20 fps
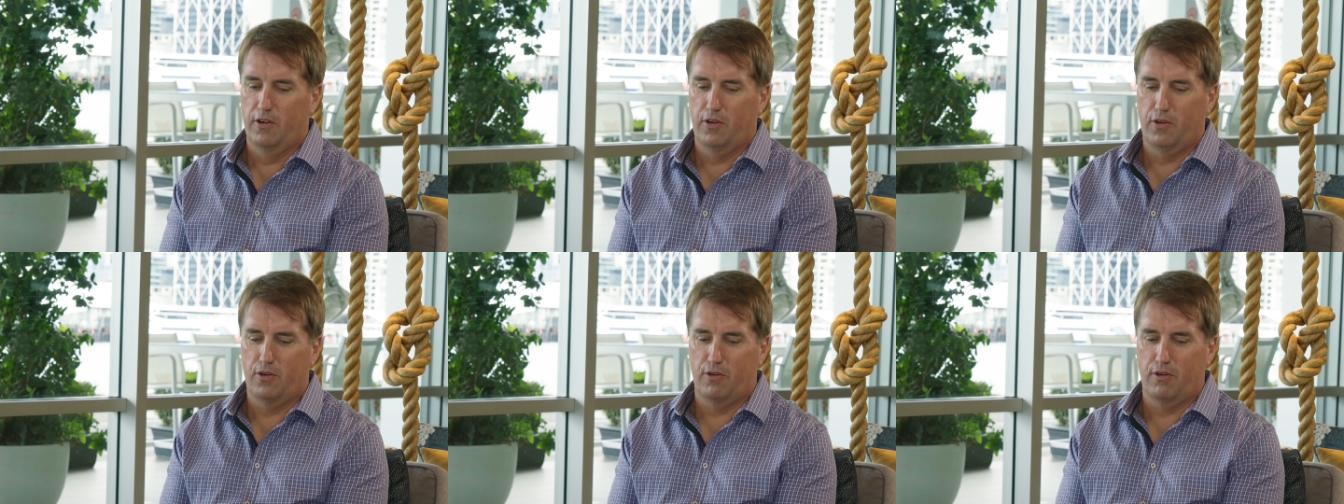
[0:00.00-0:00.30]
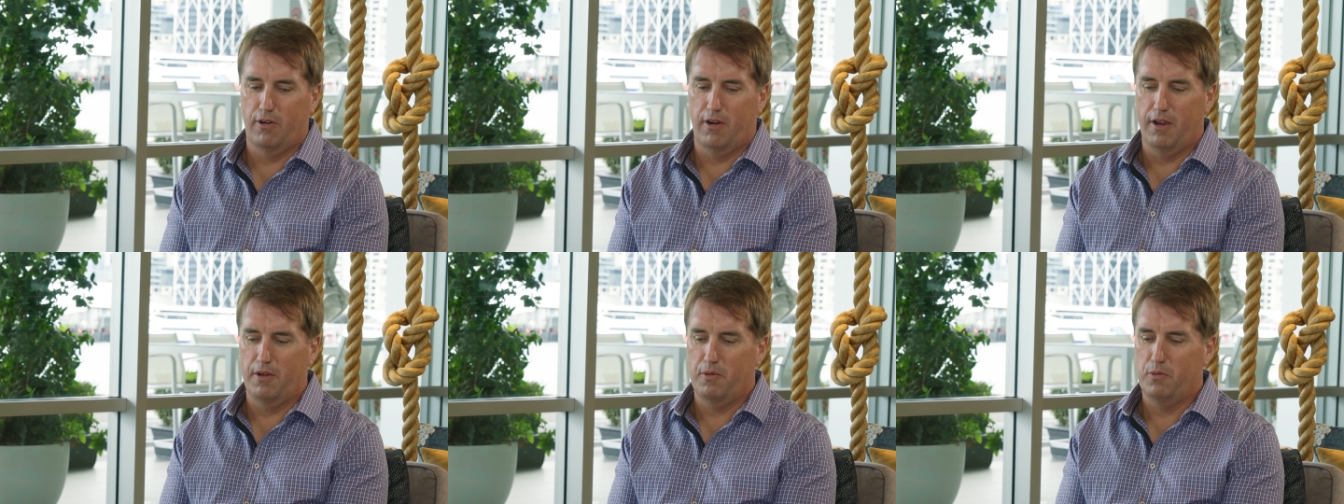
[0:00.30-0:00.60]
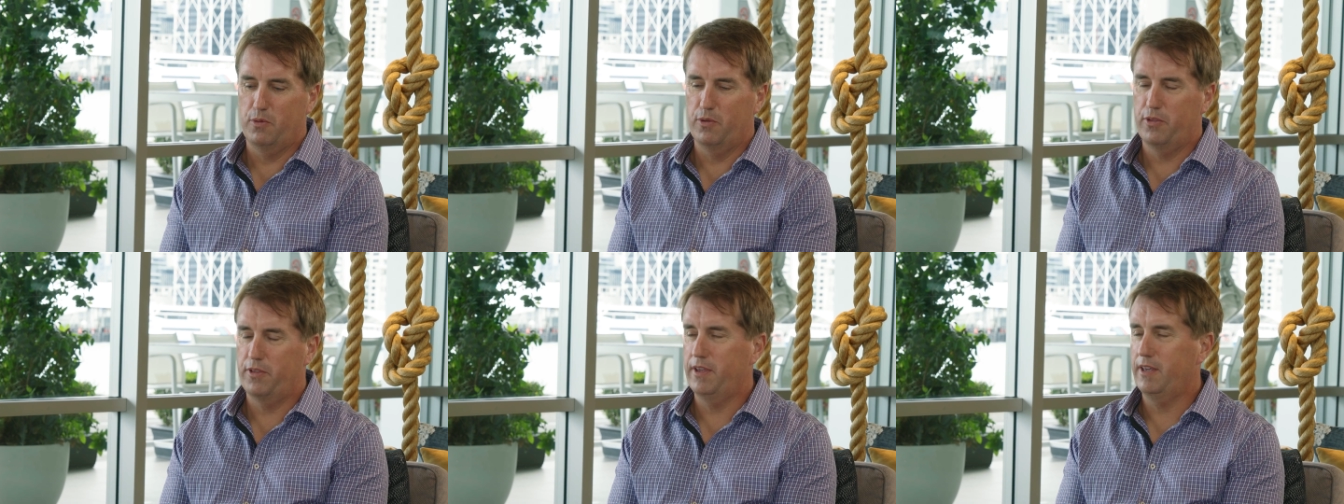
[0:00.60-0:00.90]
All right.
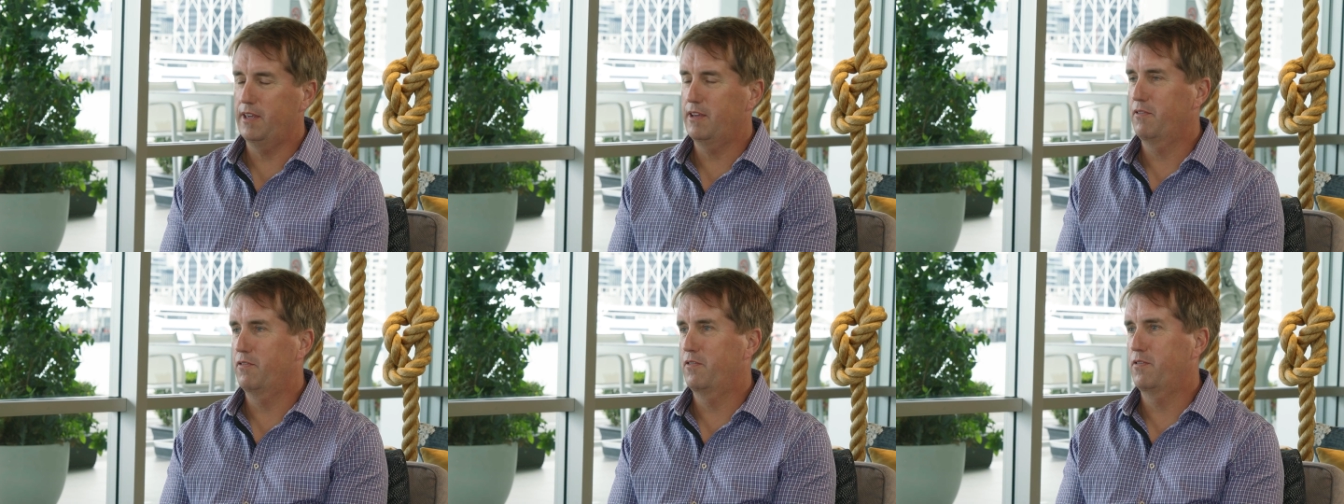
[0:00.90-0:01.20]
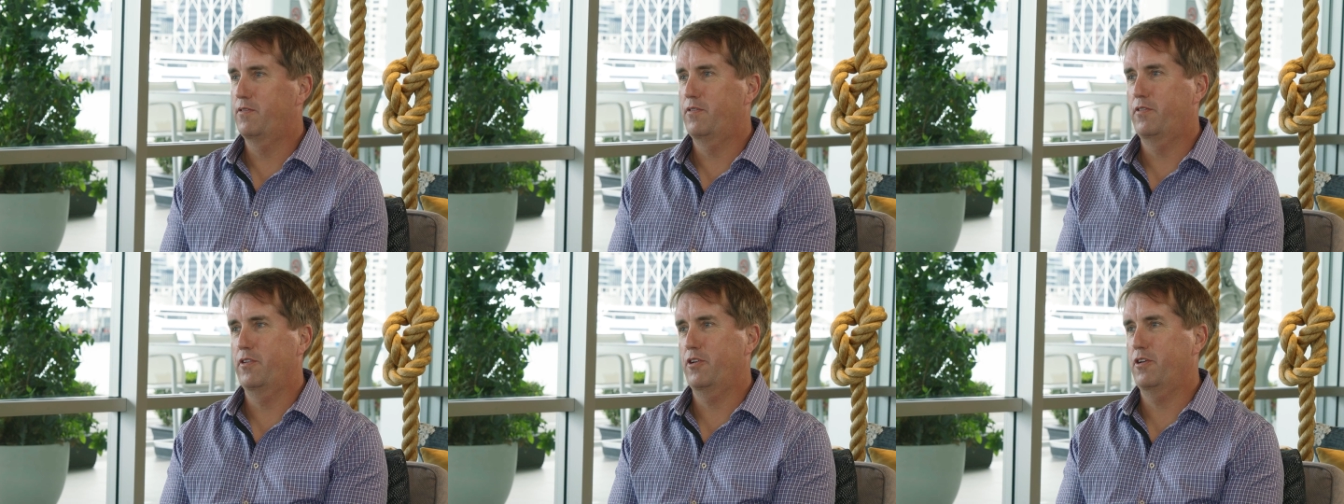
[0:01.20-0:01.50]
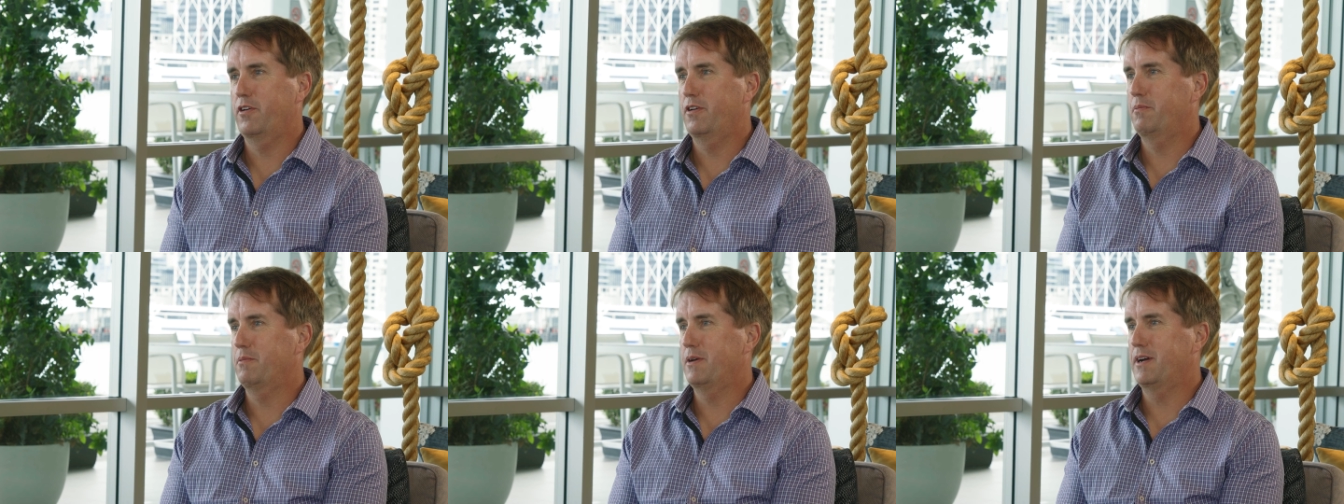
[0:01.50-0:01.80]
Well, thank you
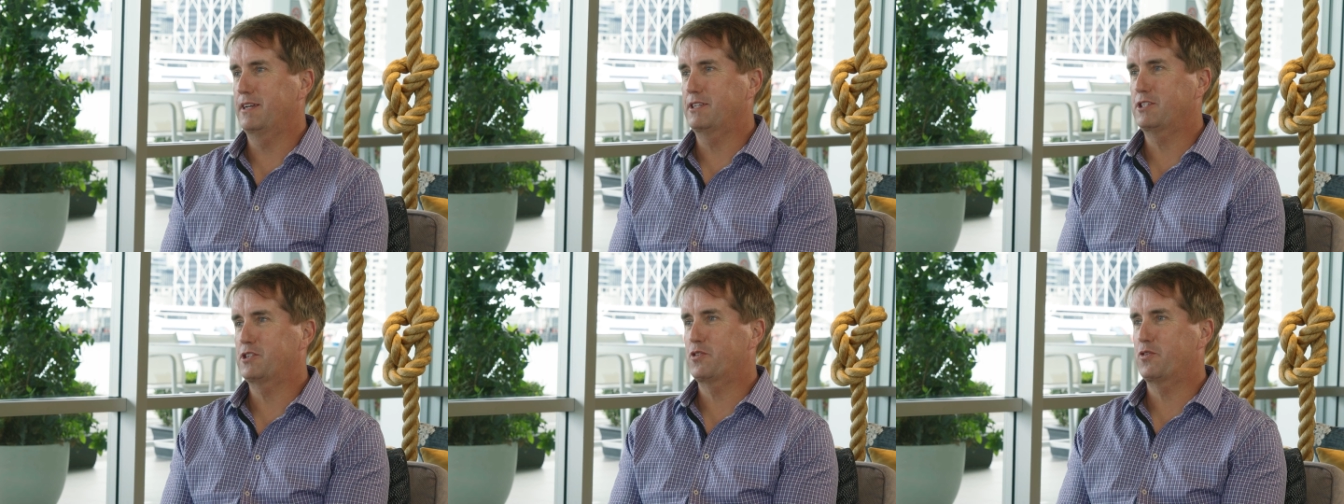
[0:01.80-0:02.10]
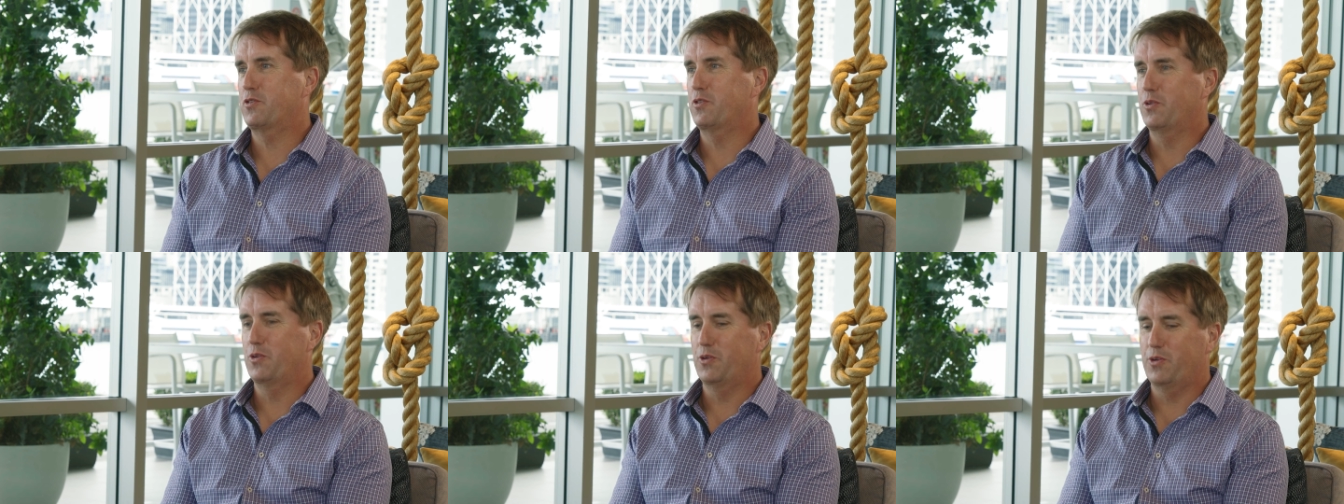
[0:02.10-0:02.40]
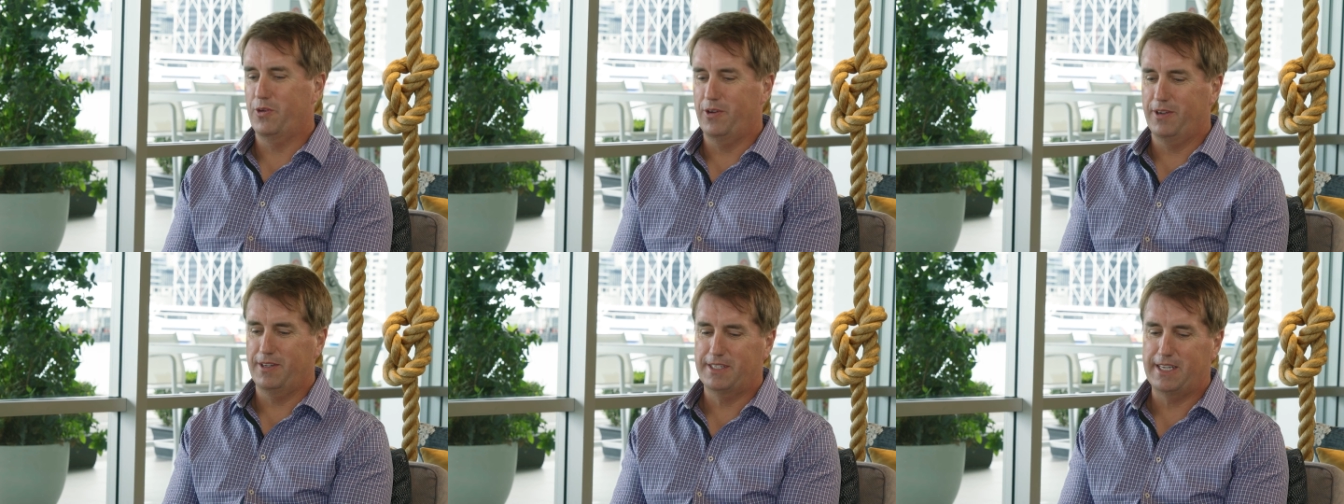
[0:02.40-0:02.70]
very much
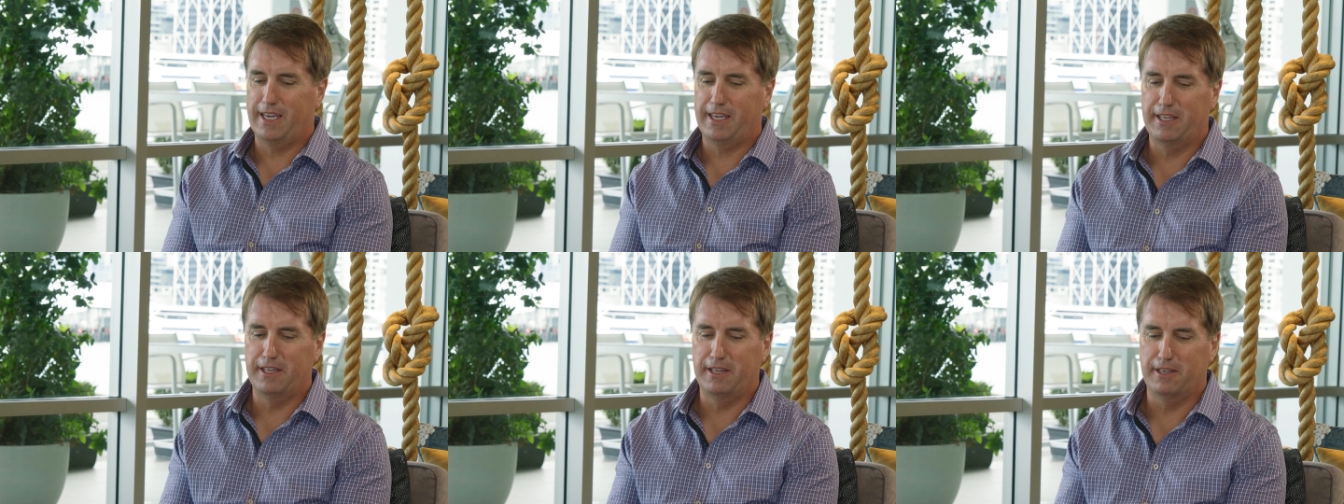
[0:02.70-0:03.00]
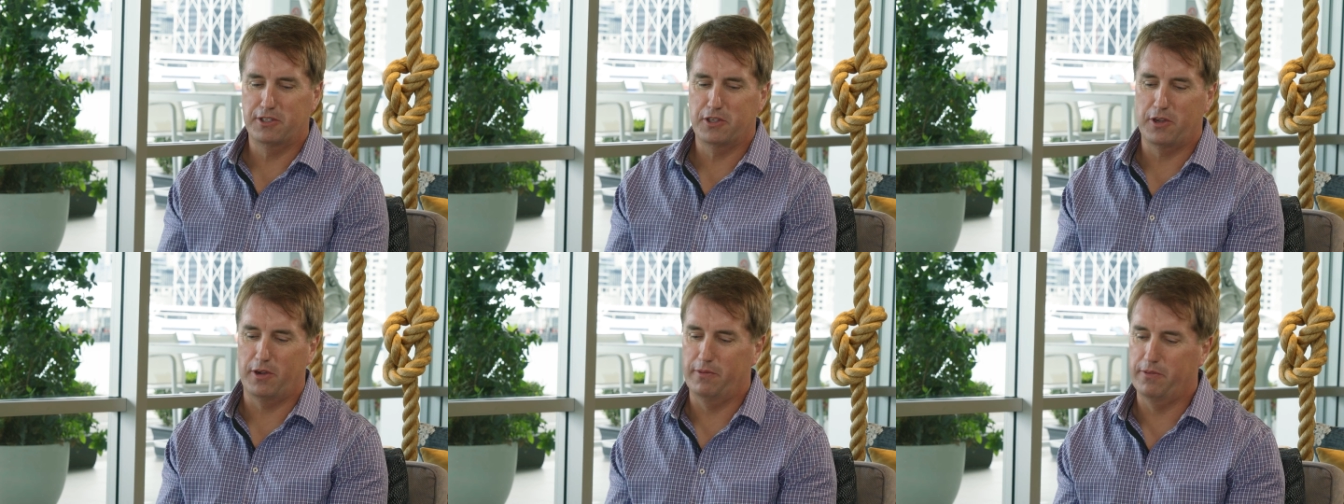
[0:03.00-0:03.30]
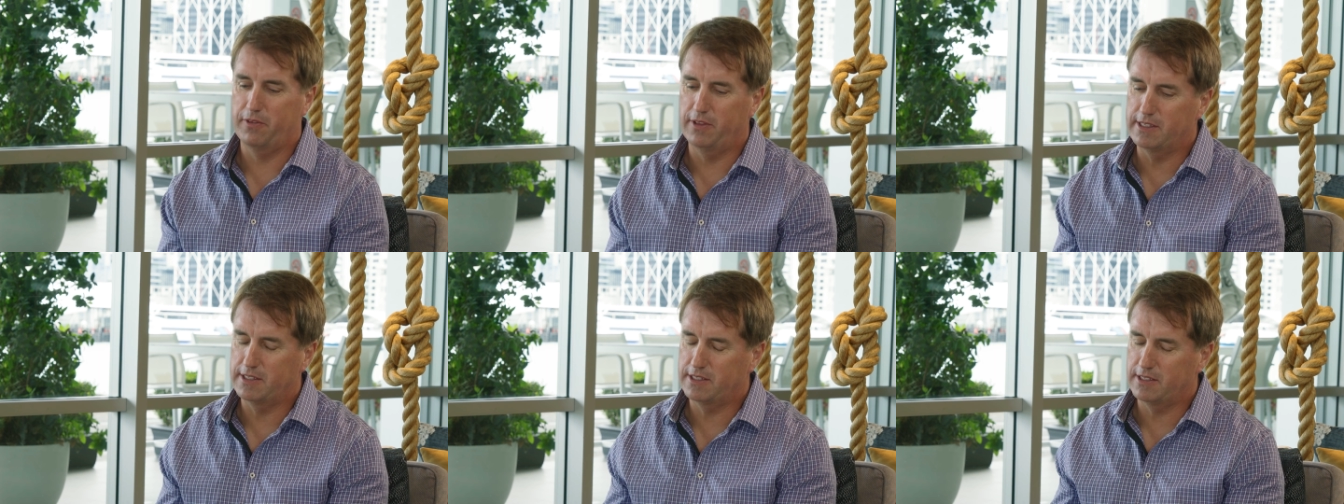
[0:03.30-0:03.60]
for taking your time
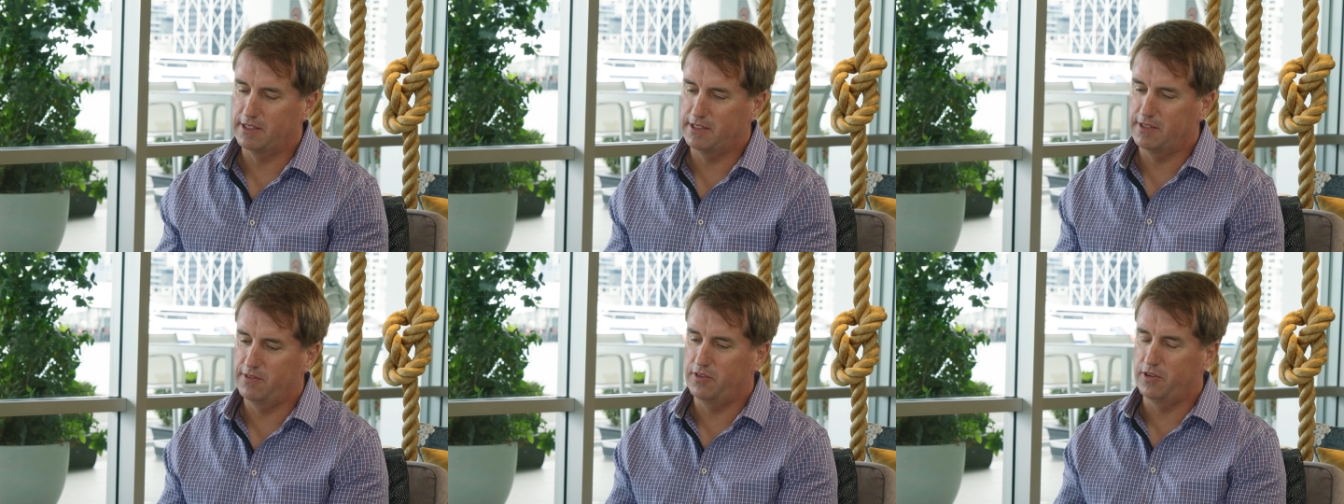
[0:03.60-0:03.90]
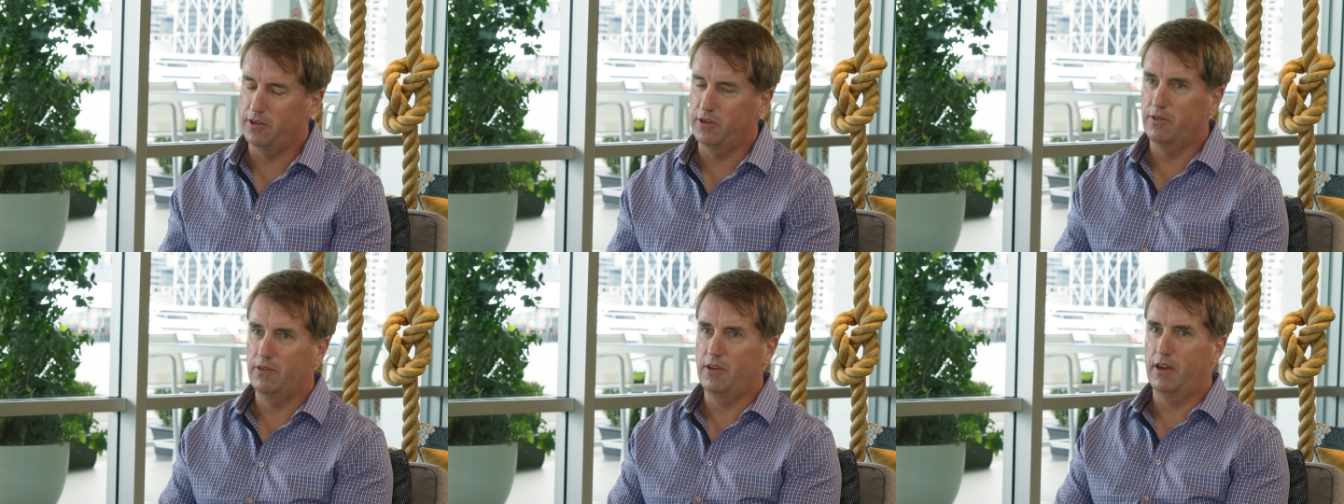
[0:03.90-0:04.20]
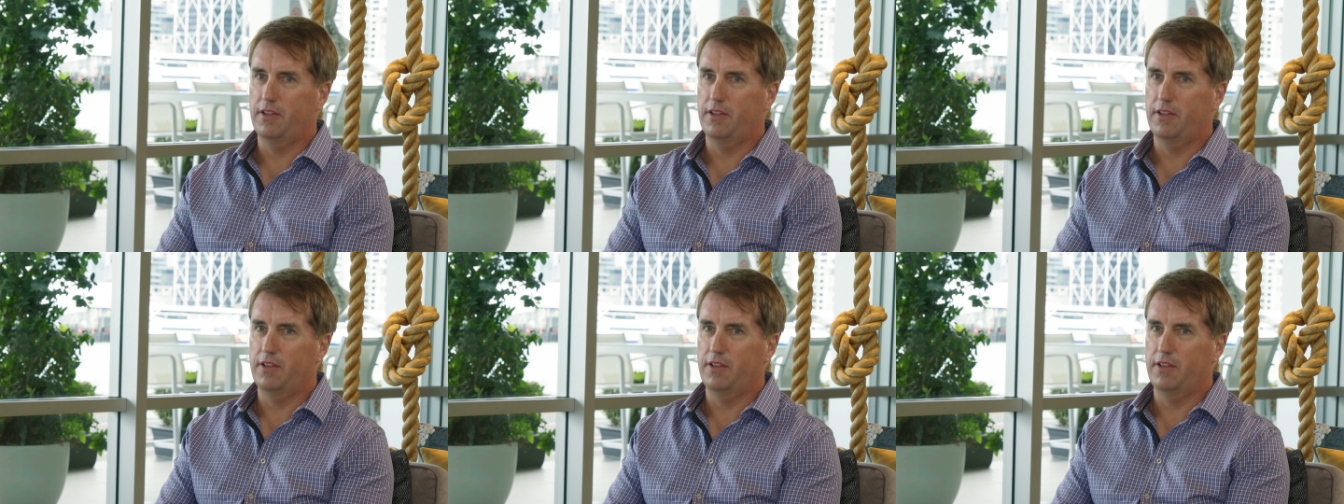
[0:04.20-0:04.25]
for this interview.